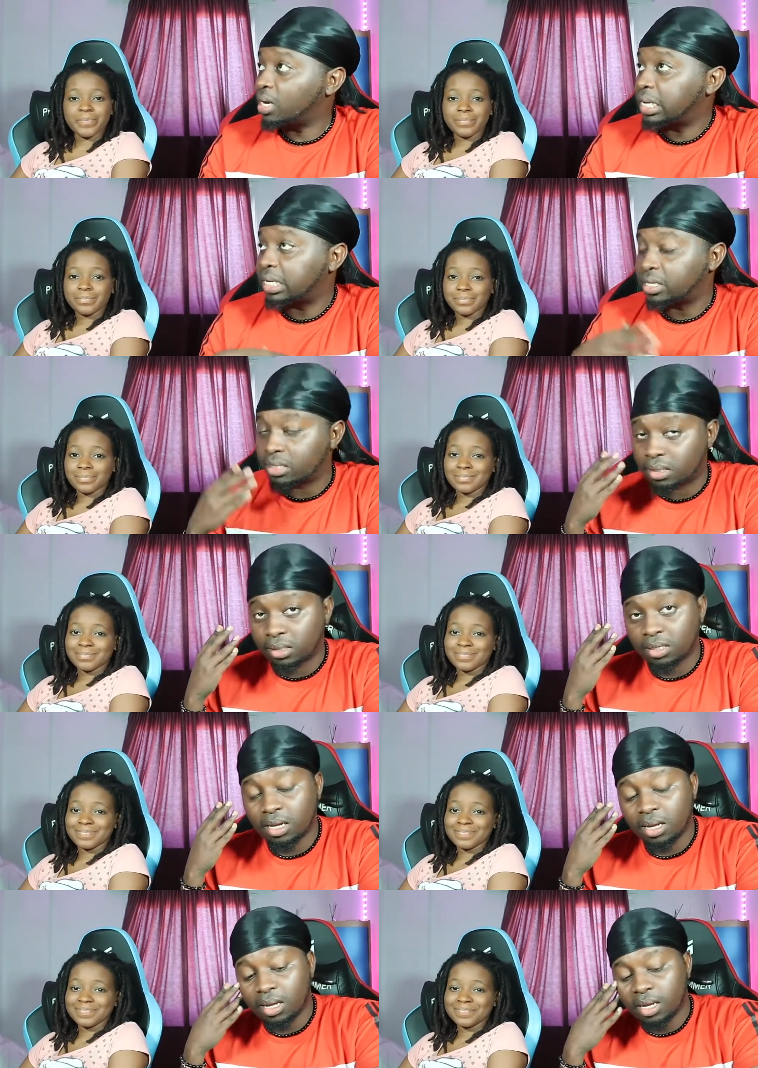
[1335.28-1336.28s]
Speaker 1: like it's
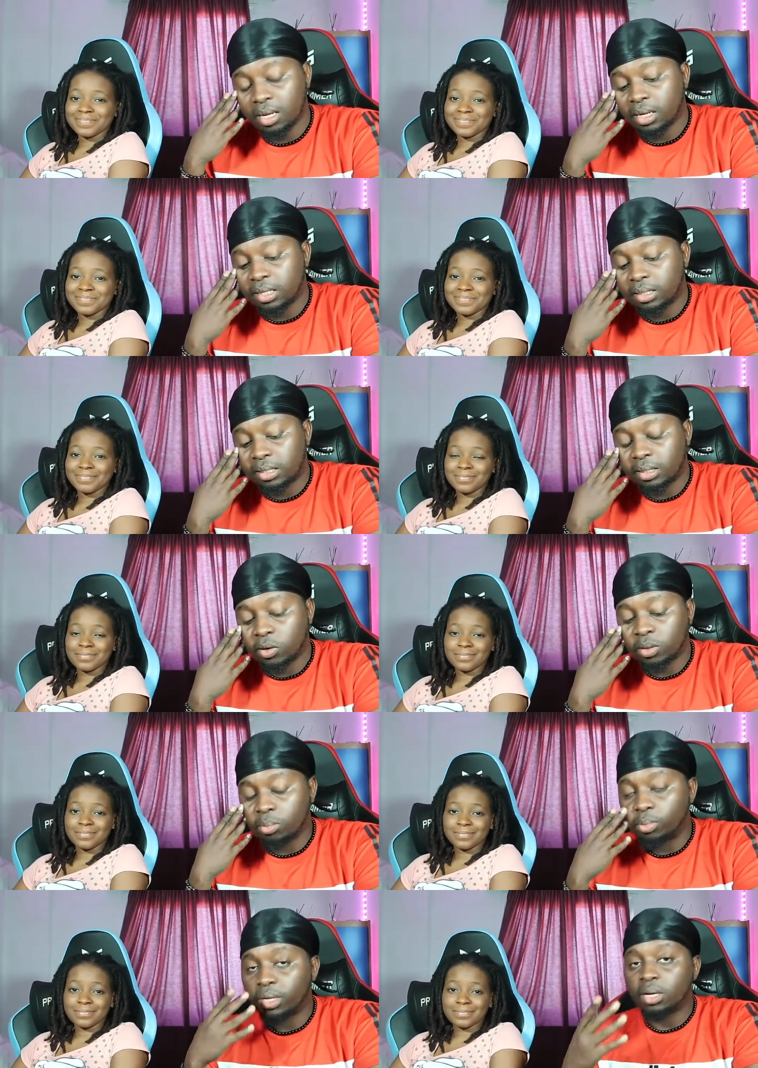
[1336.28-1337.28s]
it's
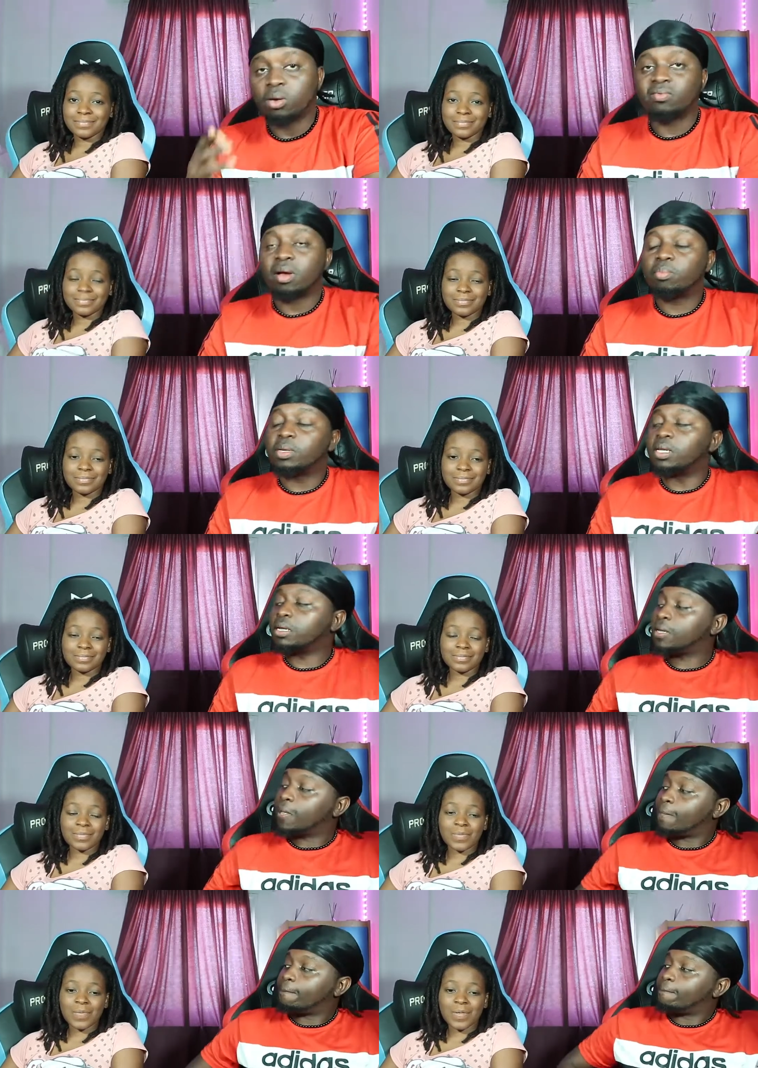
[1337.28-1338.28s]
on the brink of happening.
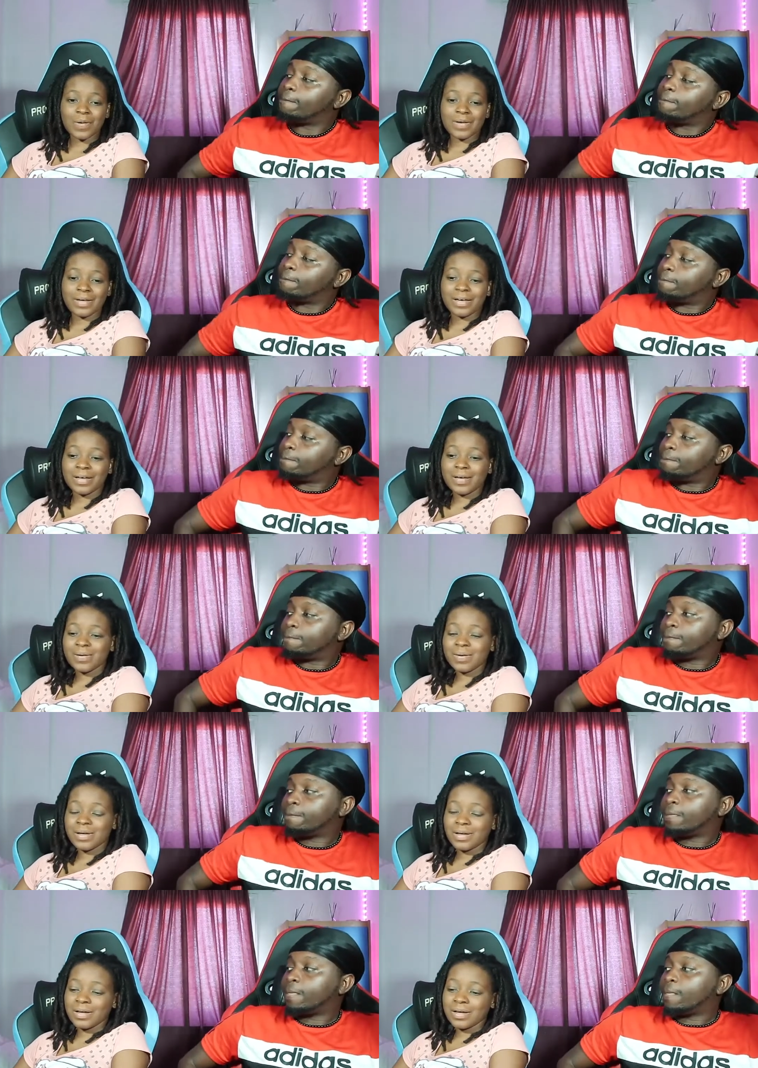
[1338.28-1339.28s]

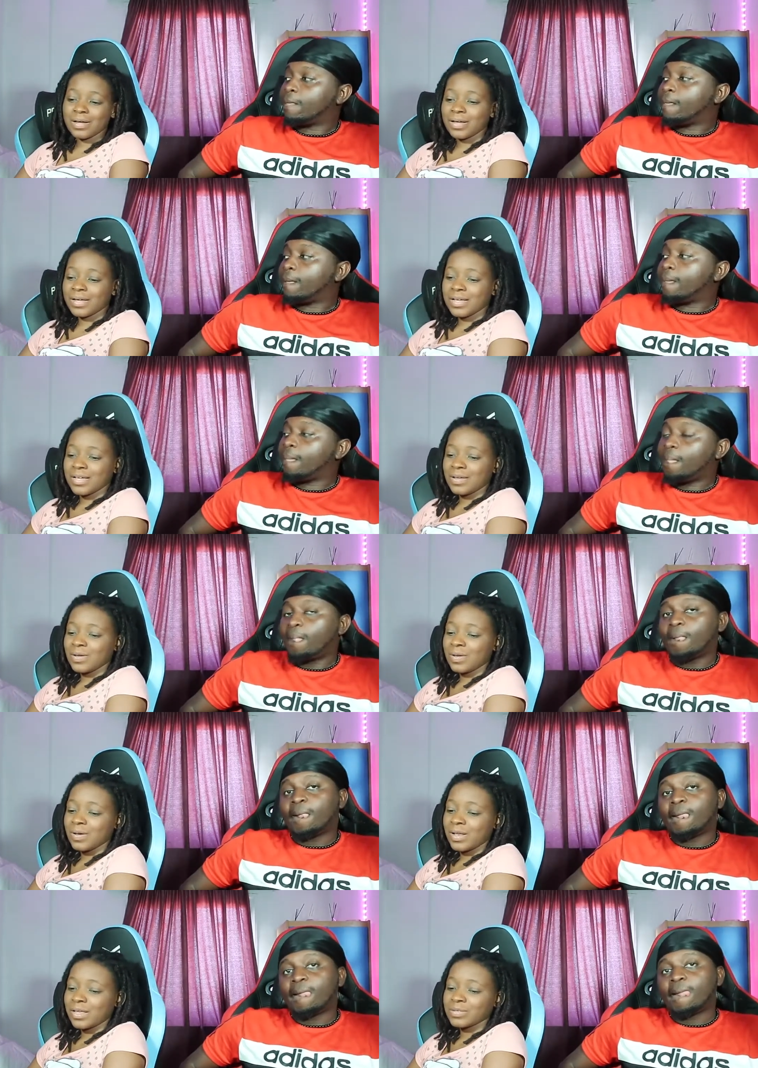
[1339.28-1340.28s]

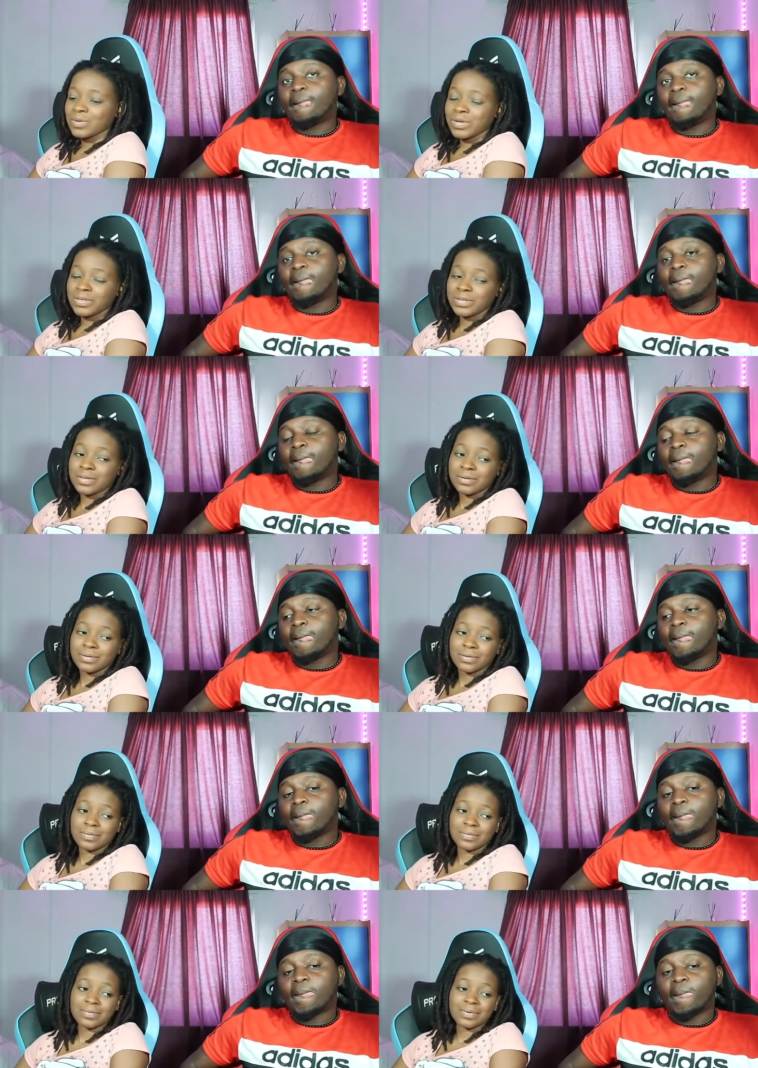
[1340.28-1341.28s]
Speaker 2: Uh, last question.
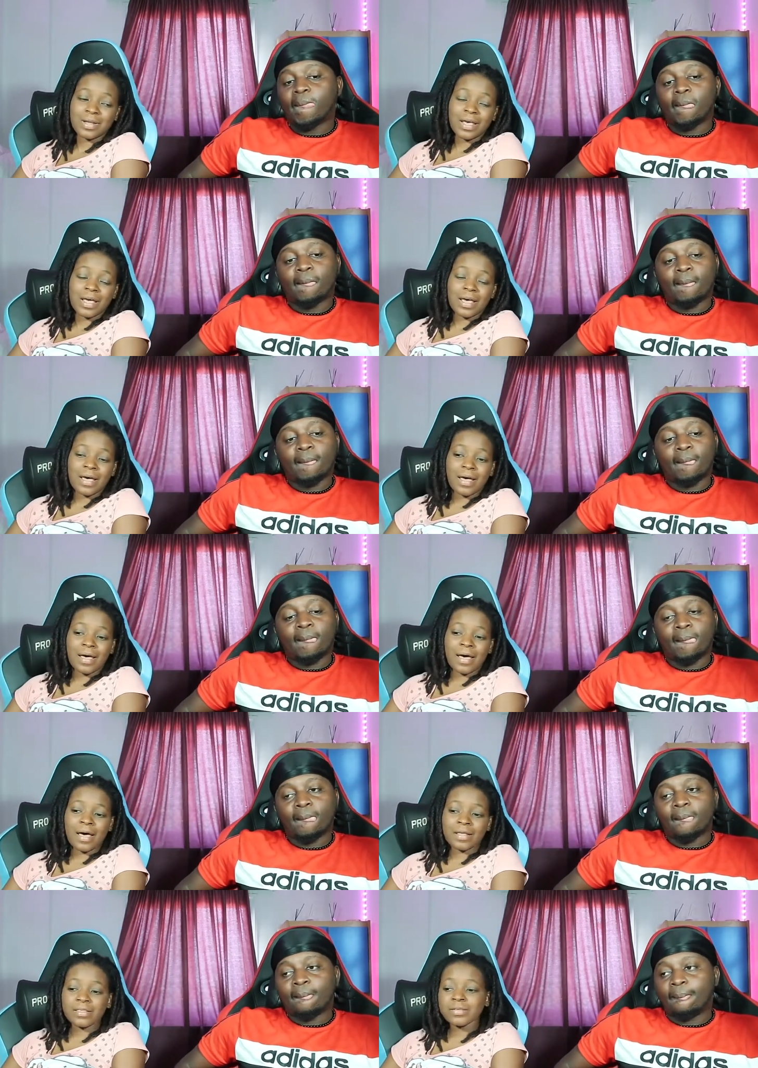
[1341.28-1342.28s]

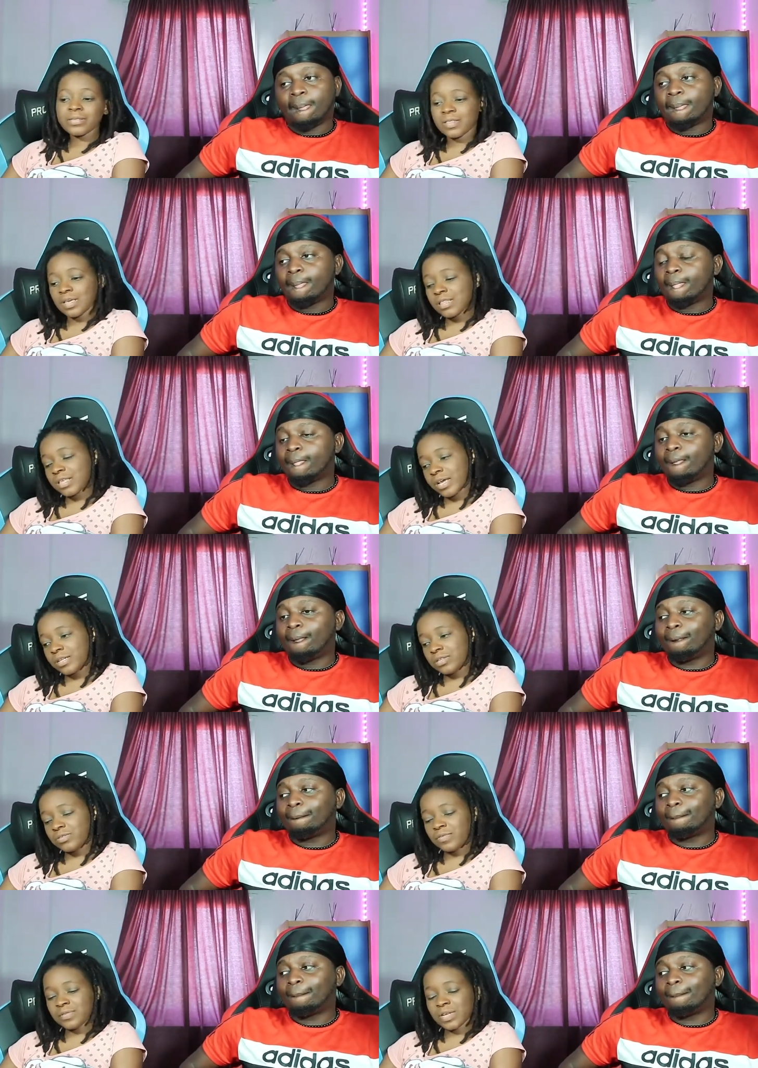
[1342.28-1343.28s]
Uh, this thing that
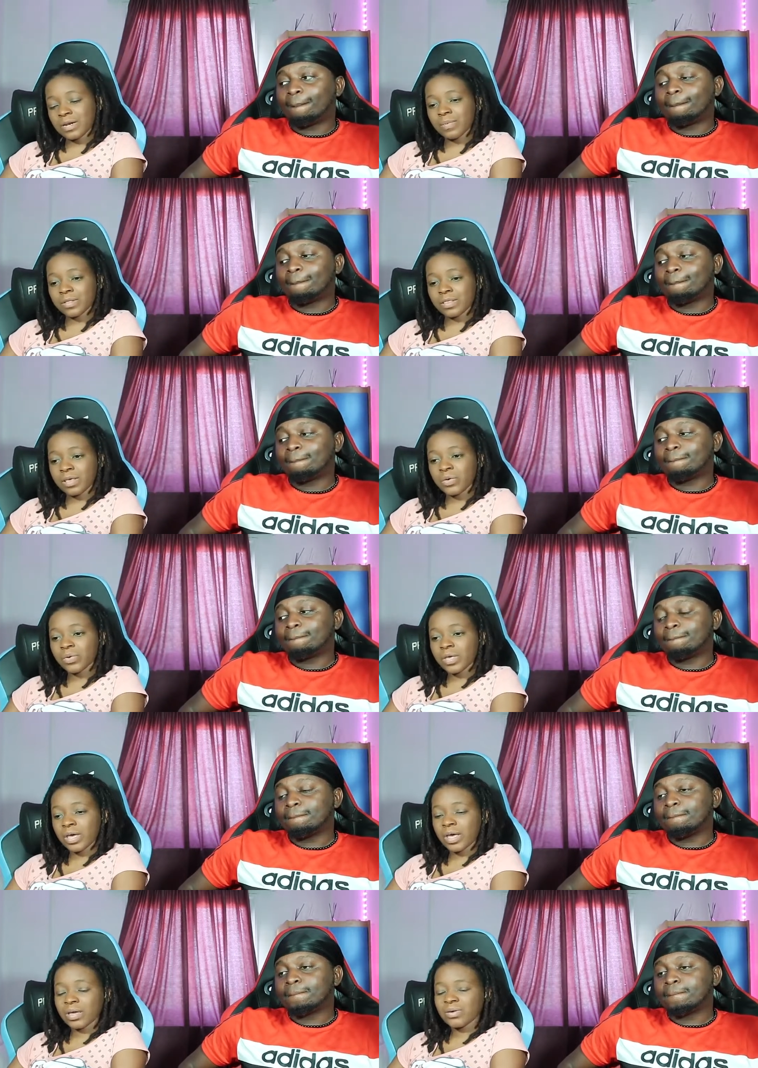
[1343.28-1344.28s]
you said about the U
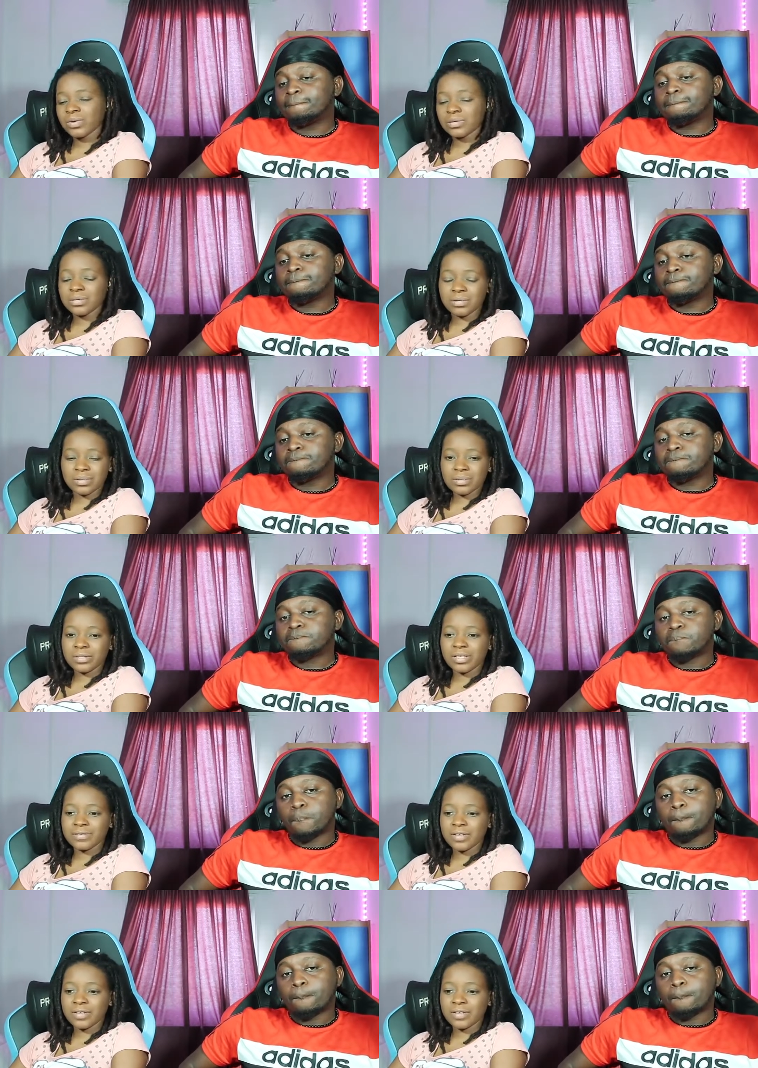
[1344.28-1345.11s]
K, not the